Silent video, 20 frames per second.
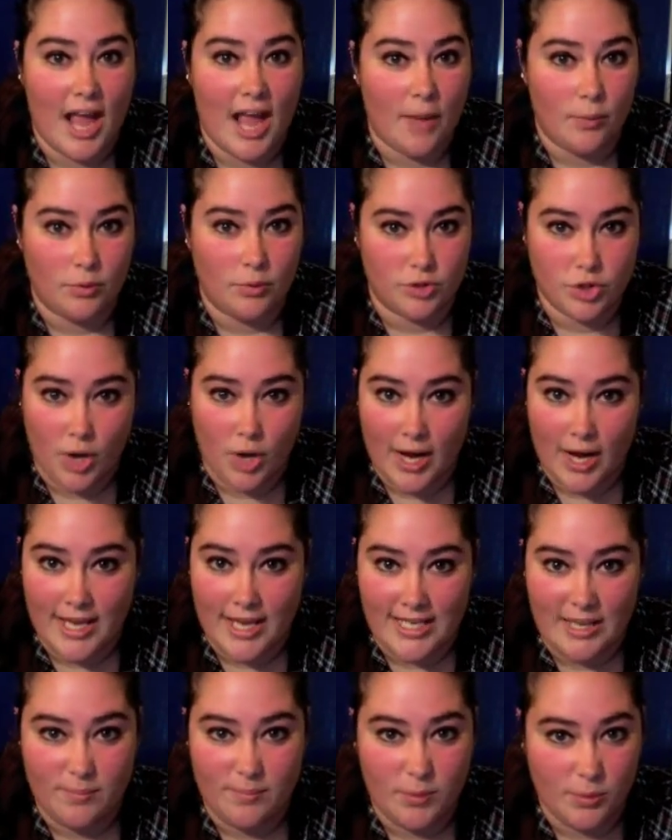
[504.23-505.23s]
I will try
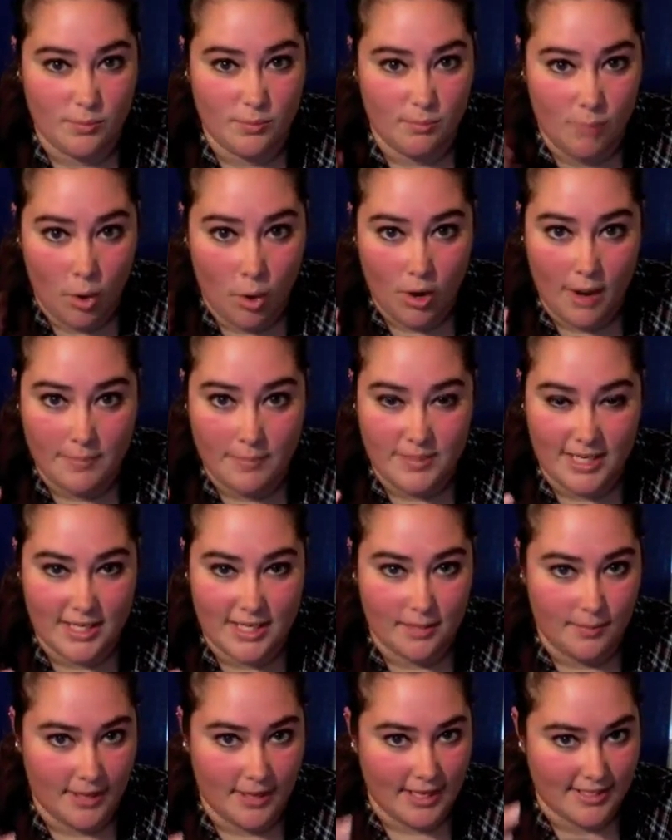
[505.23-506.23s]
and keep you more
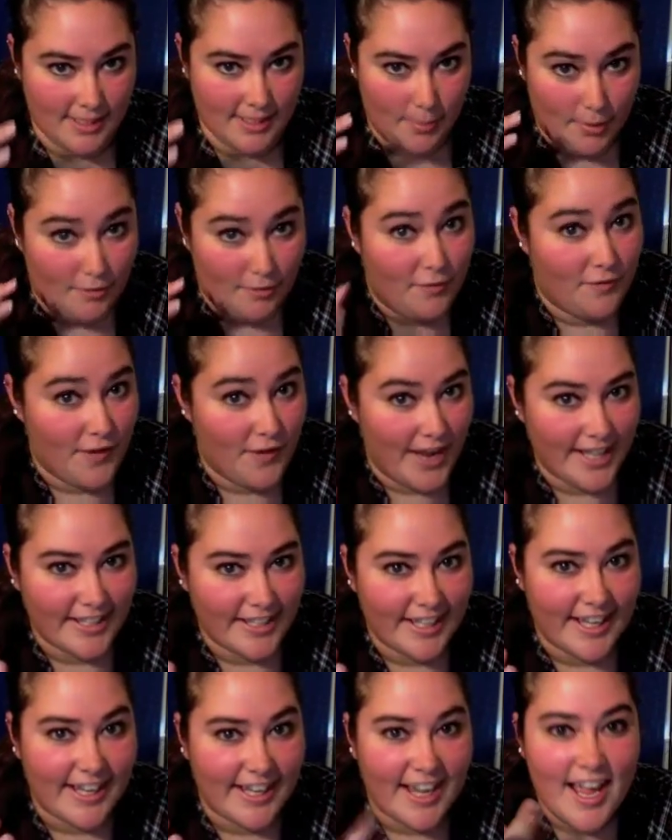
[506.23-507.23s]
updated because I've been
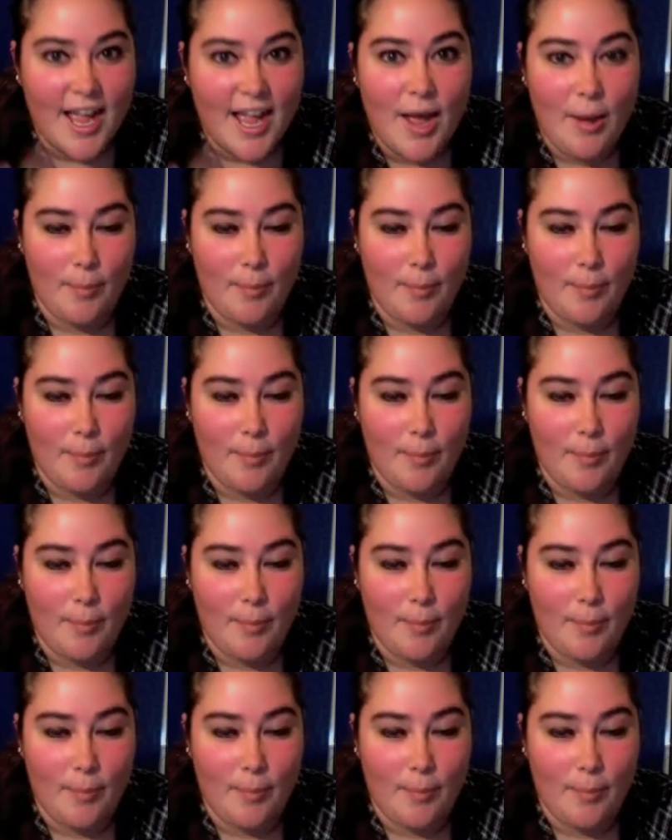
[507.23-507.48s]
failing,